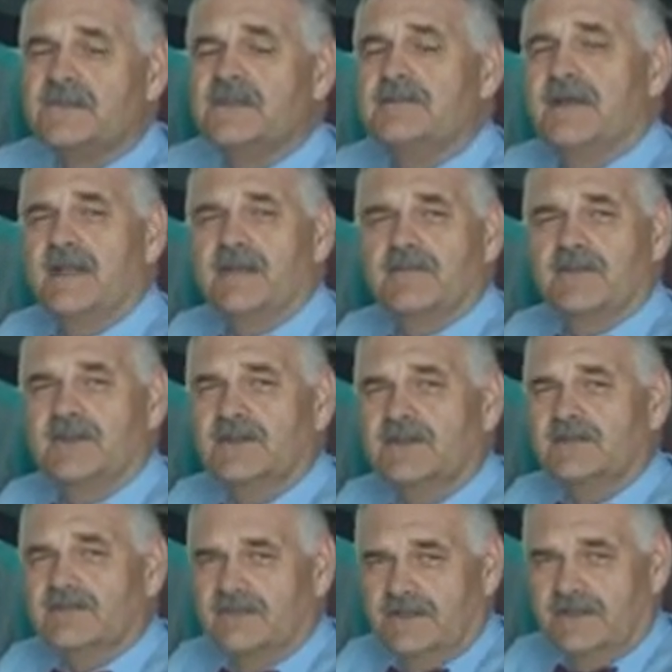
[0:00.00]
You may have heard
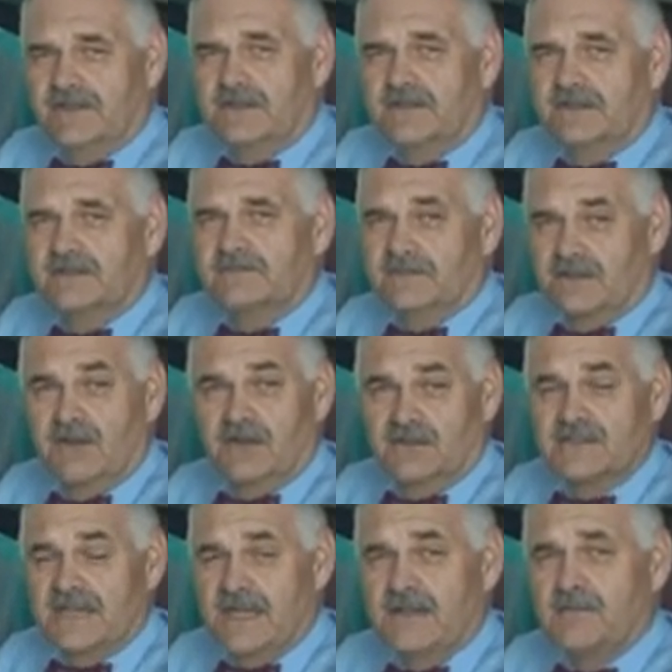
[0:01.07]
of the
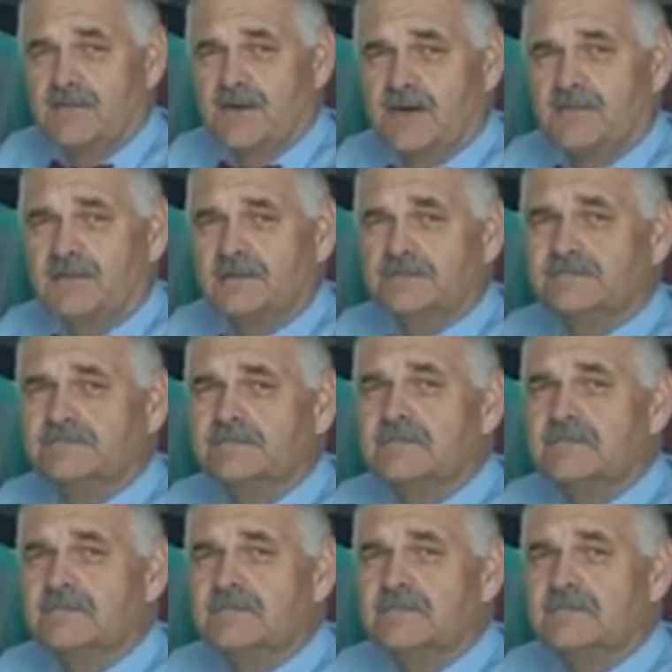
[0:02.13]
long tail problem.